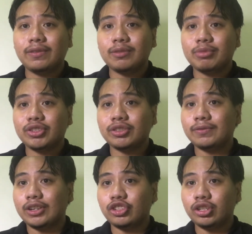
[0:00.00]
business
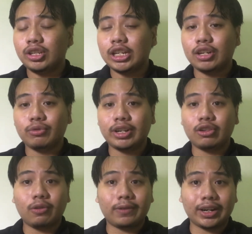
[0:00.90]
ventures, including
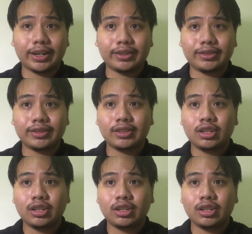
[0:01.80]
Lova Lens,